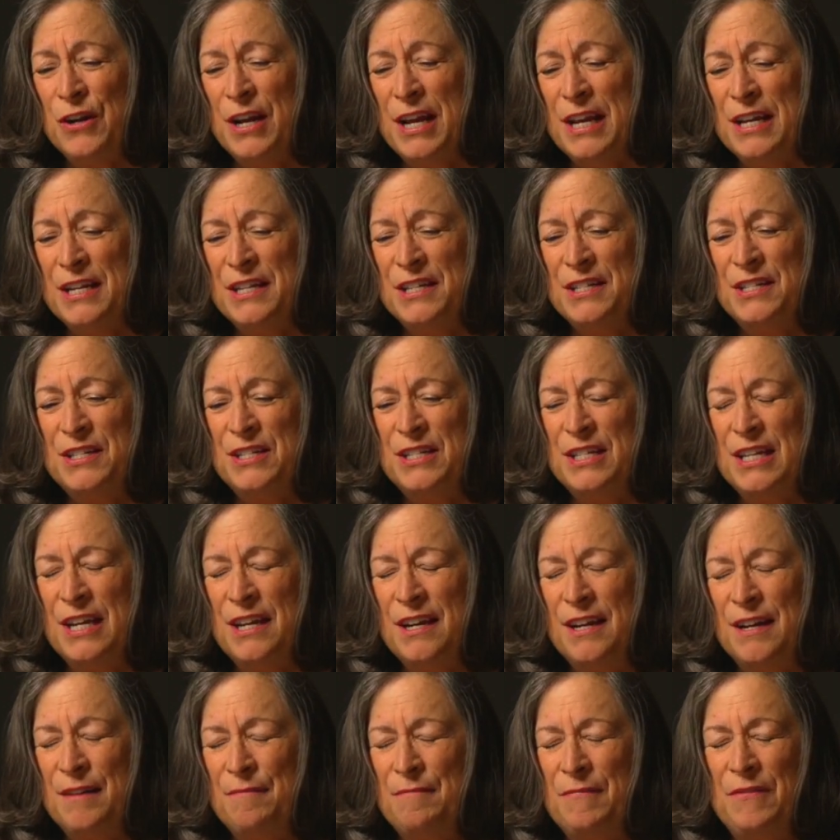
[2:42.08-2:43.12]
is,
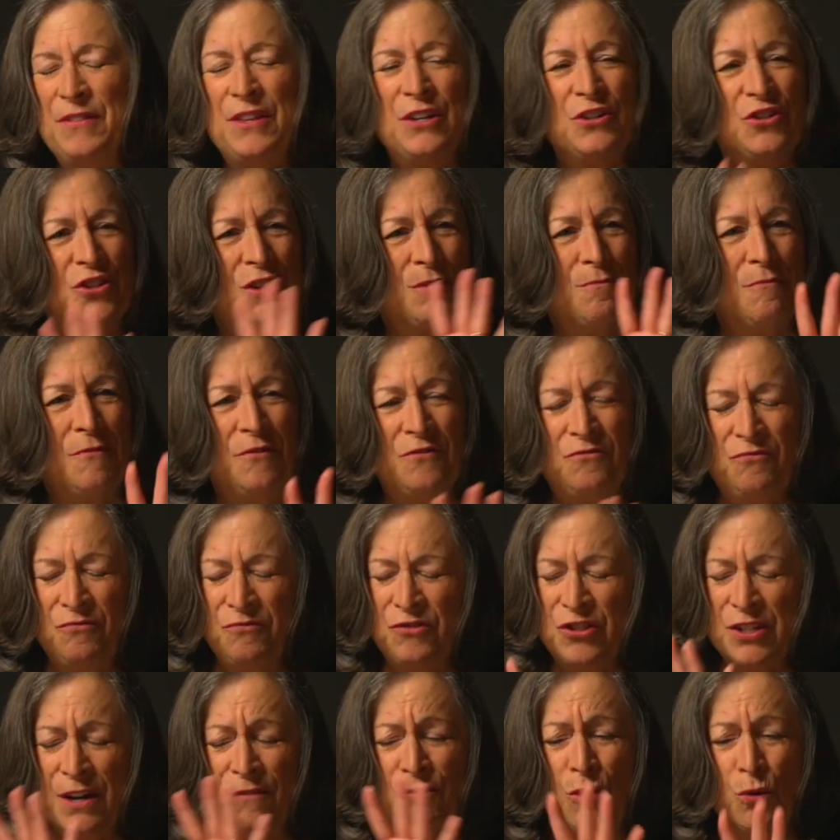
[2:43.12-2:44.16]
there's
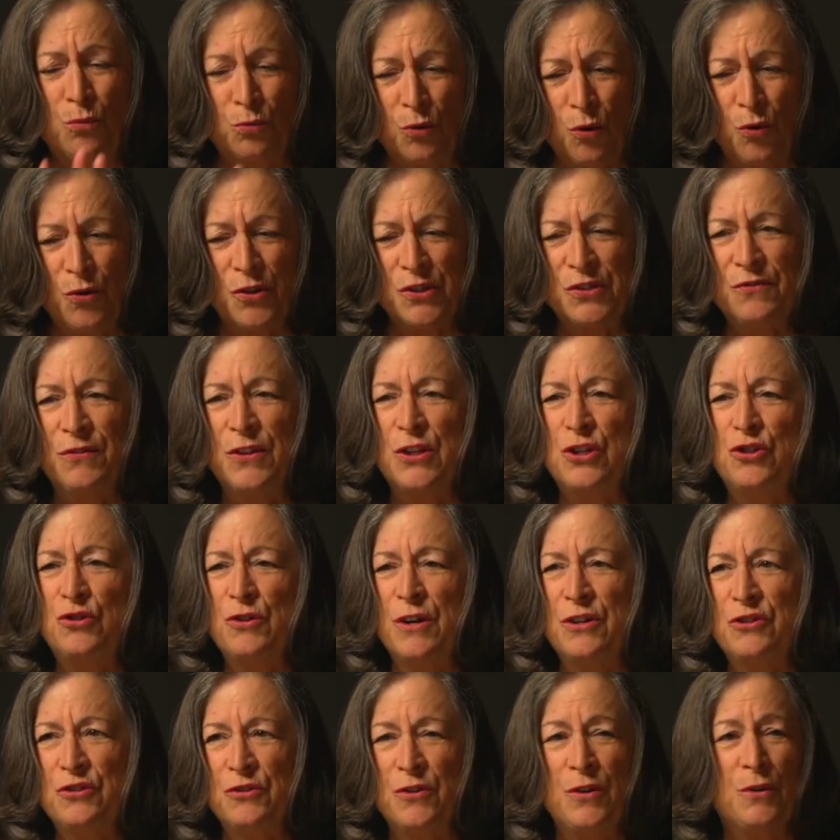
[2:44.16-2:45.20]
several roles for the
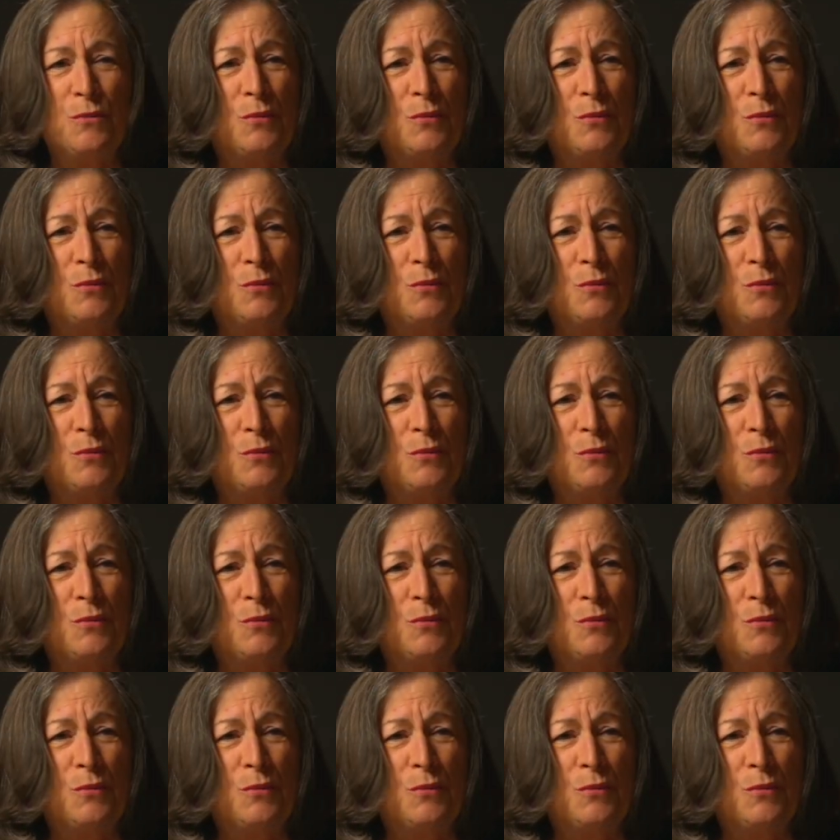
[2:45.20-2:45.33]
treasurer.